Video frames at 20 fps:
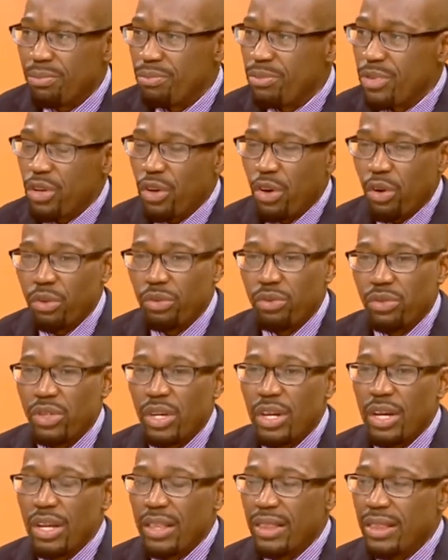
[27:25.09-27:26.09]
because
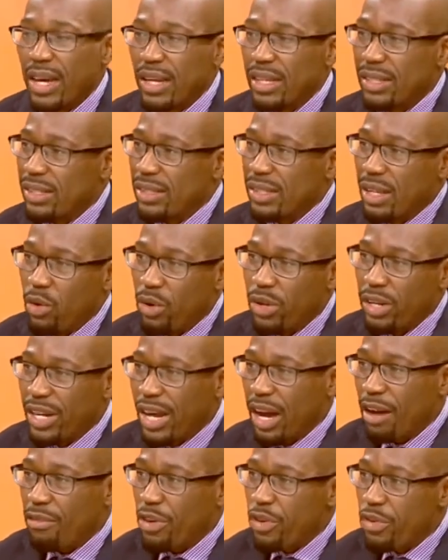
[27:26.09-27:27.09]
they only
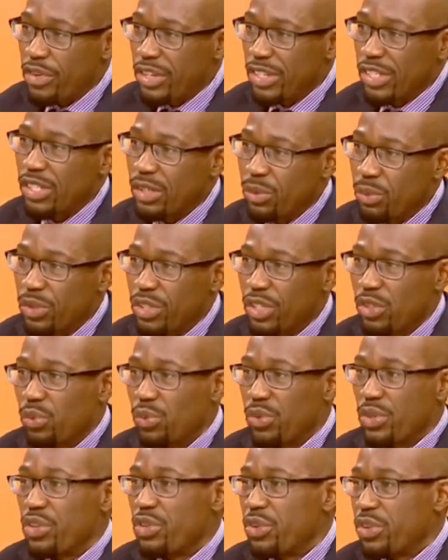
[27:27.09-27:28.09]
cover risk which is
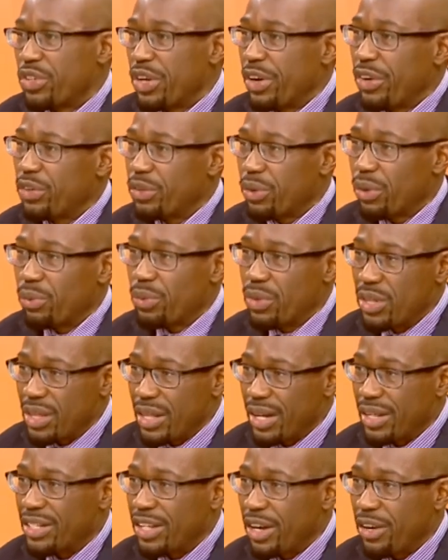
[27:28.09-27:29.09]
within your territory, within
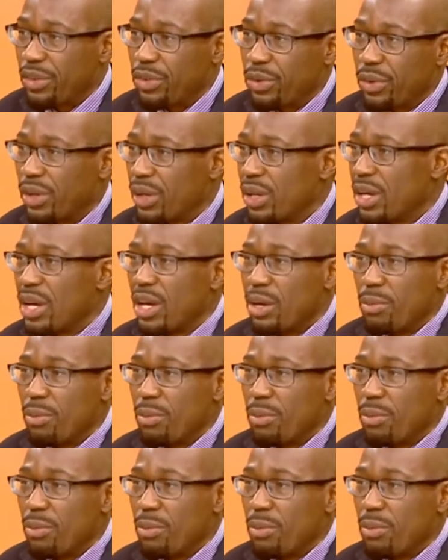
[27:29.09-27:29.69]
that territory,